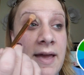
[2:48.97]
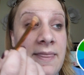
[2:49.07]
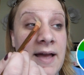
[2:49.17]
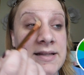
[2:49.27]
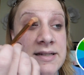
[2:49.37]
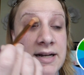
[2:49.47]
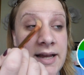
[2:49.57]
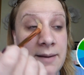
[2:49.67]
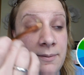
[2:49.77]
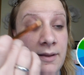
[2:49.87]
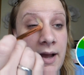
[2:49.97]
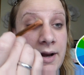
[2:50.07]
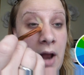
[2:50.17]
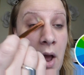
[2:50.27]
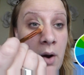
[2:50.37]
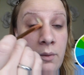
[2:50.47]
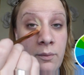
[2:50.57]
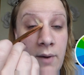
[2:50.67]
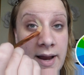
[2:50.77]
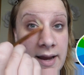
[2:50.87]
and that's going to get applied
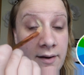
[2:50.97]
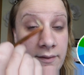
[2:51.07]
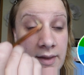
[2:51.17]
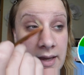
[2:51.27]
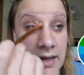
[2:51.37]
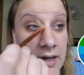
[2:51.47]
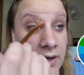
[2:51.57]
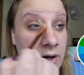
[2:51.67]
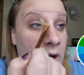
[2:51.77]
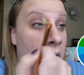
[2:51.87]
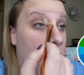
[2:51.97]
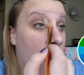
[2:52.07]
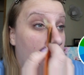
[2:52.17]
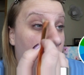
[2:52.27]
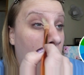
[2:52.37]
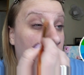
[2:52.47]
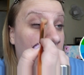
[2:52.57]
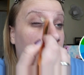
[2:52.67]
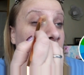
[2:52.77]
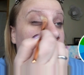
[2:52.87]
right here in the inner
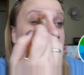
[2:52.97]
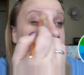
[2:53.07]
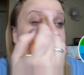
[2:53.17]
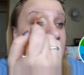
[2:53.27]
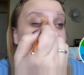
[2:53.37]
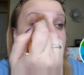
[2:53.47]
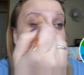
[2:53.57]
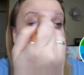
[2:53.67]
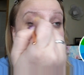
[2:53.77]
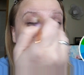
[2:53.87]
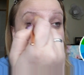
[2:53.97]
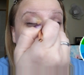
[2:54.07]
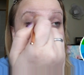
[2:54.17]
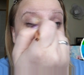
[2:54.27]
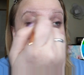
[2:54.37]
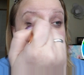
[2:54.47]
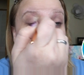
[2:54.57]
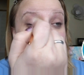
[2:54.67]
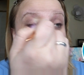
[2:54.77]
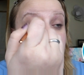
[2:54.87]
corner of my eye right
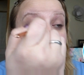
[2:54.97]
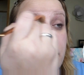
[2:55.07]
here.